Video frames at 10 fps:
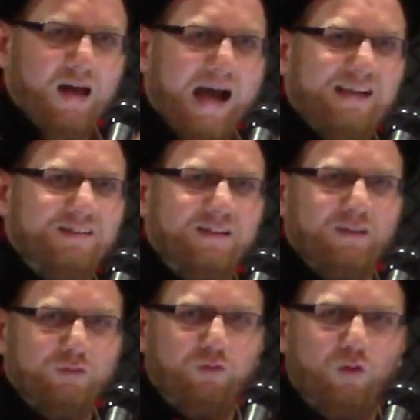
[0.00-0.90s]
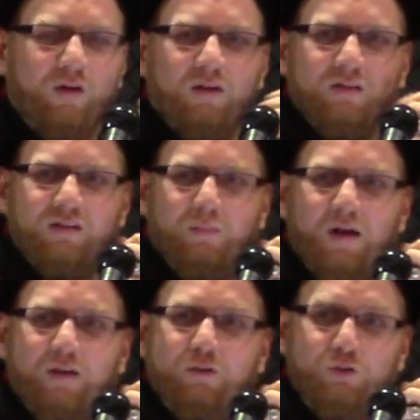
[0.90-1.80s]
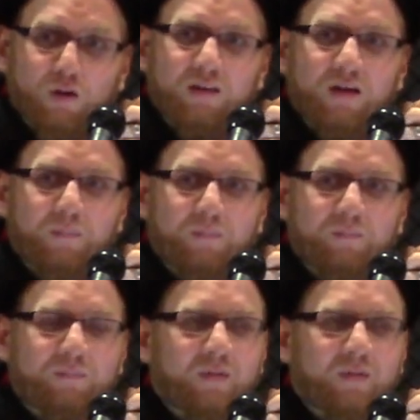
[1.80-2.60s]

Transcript: asking for Salman to join them.